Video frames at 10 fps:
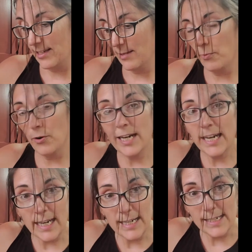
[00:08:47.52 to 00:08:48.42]
is a
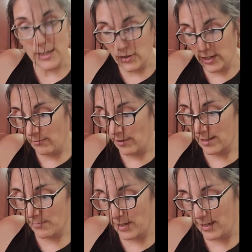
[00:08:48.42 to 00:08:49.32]
pretty easy cookie
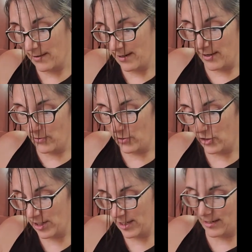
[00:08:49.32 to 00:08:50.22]
recipe,
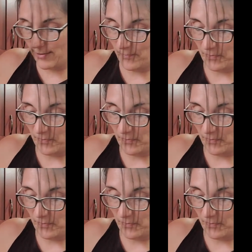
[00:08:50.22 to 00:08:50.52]
just